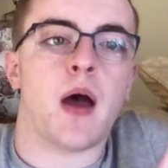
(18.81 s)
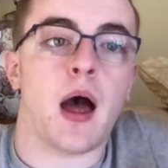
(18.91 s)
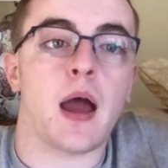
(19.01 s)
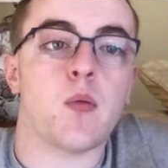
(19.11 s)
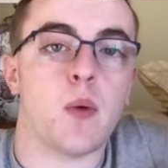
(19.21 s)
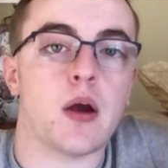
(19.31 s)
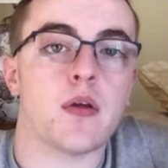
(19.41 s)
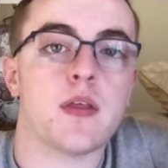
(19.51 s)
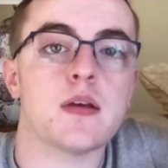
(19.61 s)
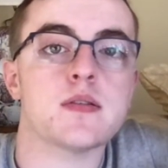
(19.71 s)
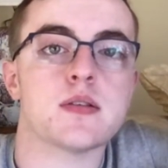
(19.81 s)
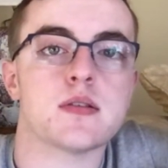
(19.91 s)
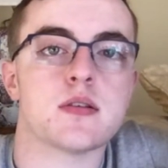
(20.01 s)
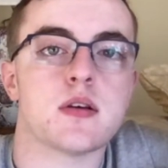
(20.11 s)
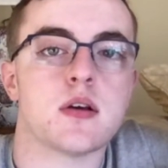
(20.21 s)
I wear this
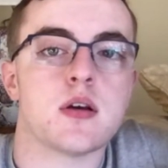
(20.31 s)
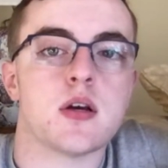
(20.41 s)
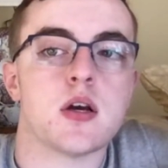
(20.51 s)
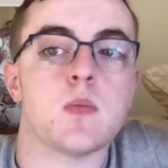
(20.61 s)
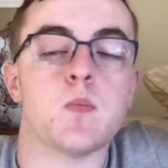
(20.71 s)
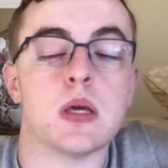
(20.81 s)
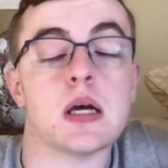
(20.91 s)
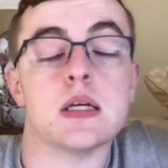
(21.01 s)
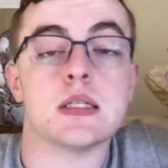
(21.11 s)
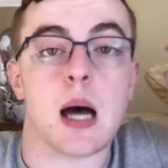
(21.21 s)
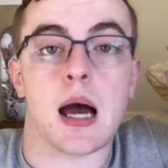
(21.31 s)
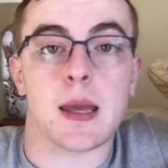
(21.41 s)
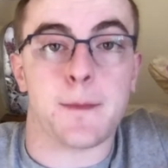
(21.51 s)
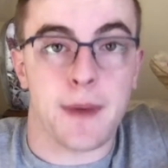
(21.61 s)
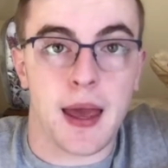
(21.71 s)
because I
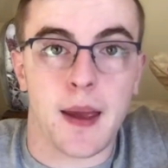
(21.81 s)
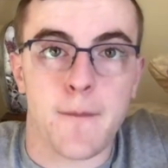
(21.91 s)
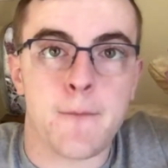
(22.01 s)
am gay.